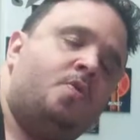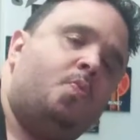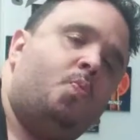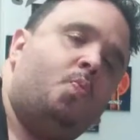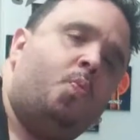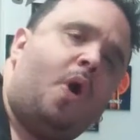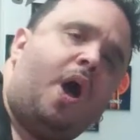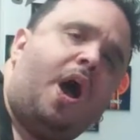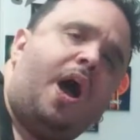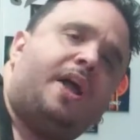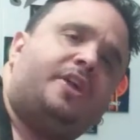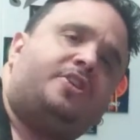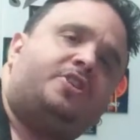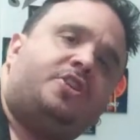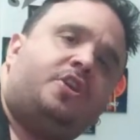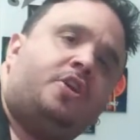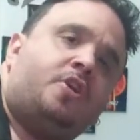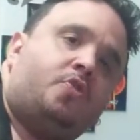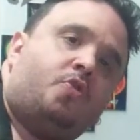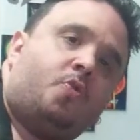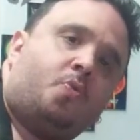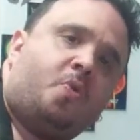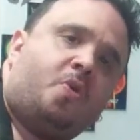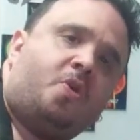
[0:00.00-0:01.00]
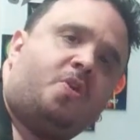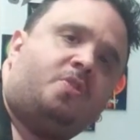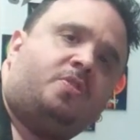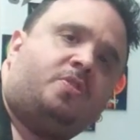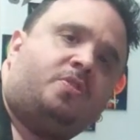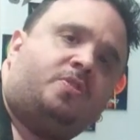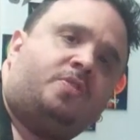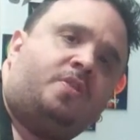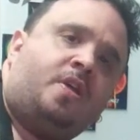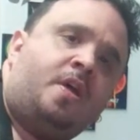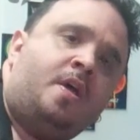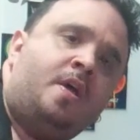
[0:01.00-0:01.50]
Watch the
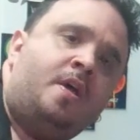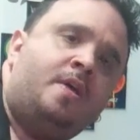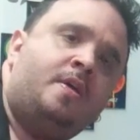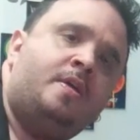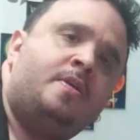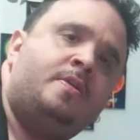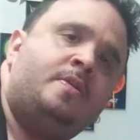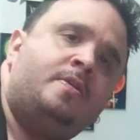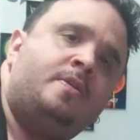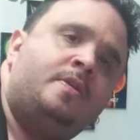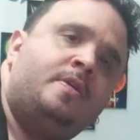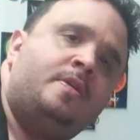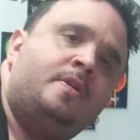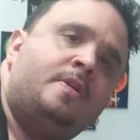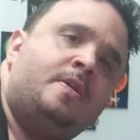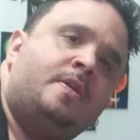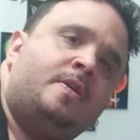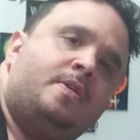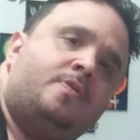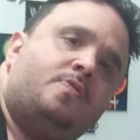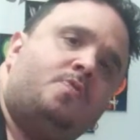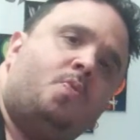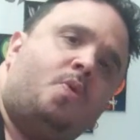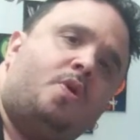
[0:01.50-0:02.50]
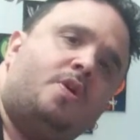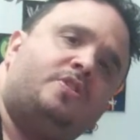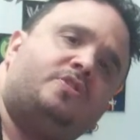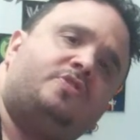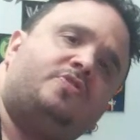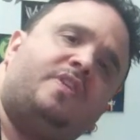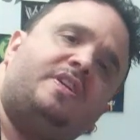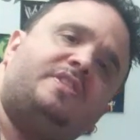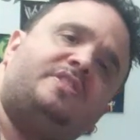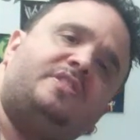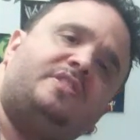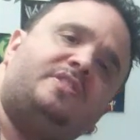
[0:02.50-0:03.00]
world, the Warriors
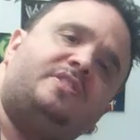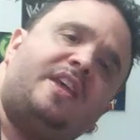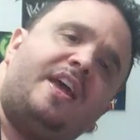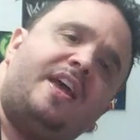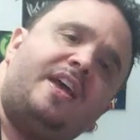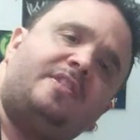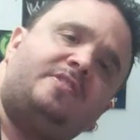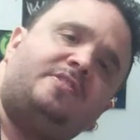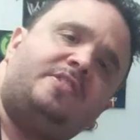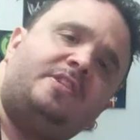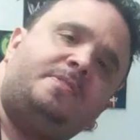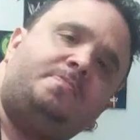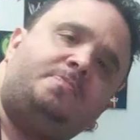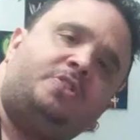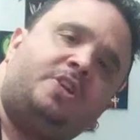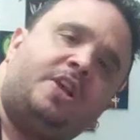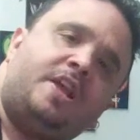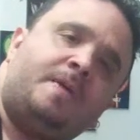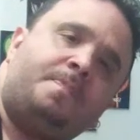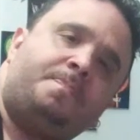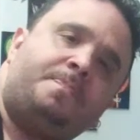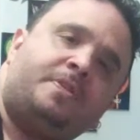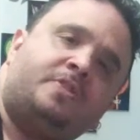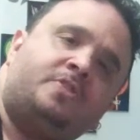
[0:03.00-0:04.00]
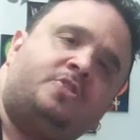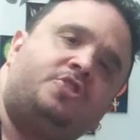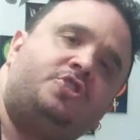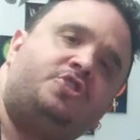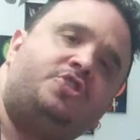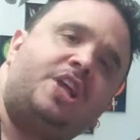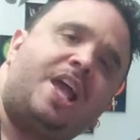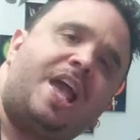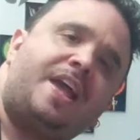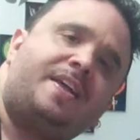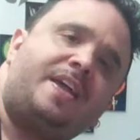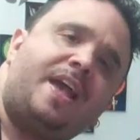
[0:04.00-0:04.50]
of Wrestling Tag Team Champions
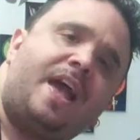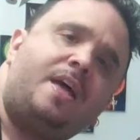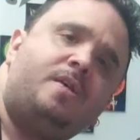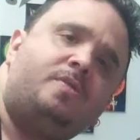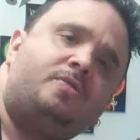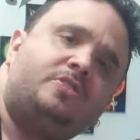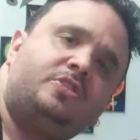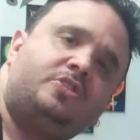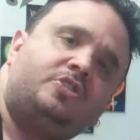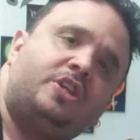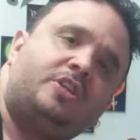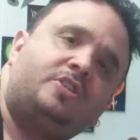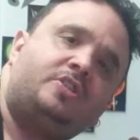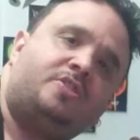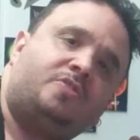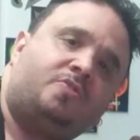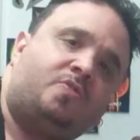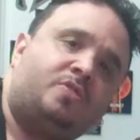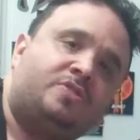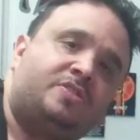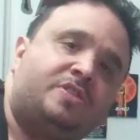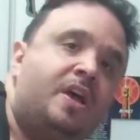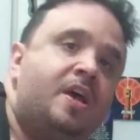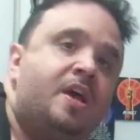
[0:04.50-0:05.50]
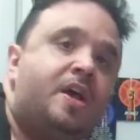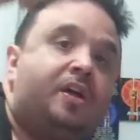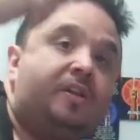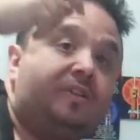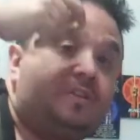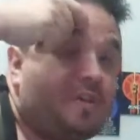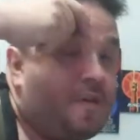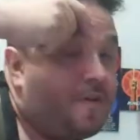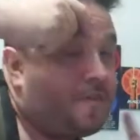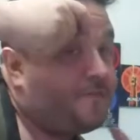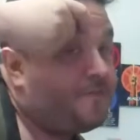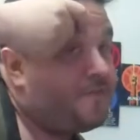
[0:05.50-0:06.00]
Jack Owls and Jason Cross
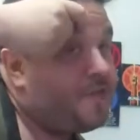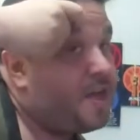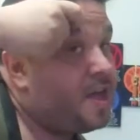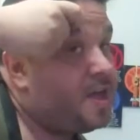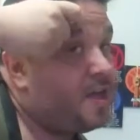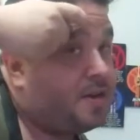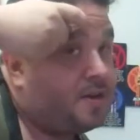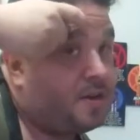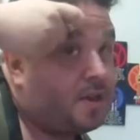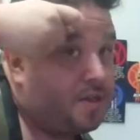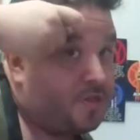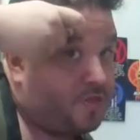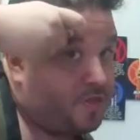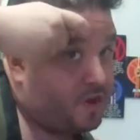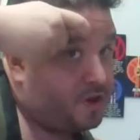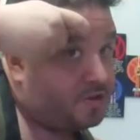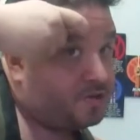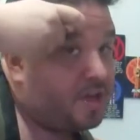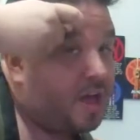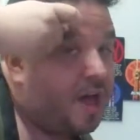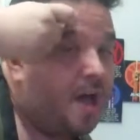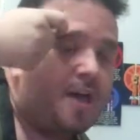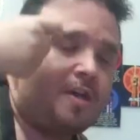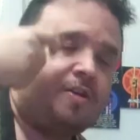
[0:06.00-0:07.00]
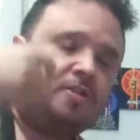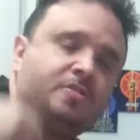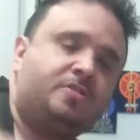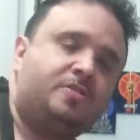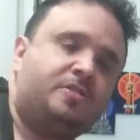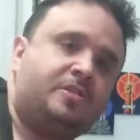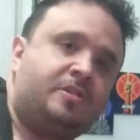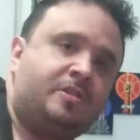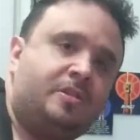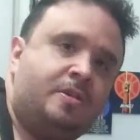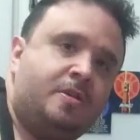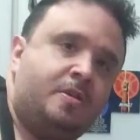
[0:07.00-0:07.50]
defend their
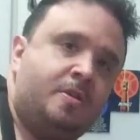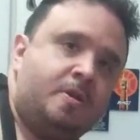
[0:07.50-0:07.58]
titles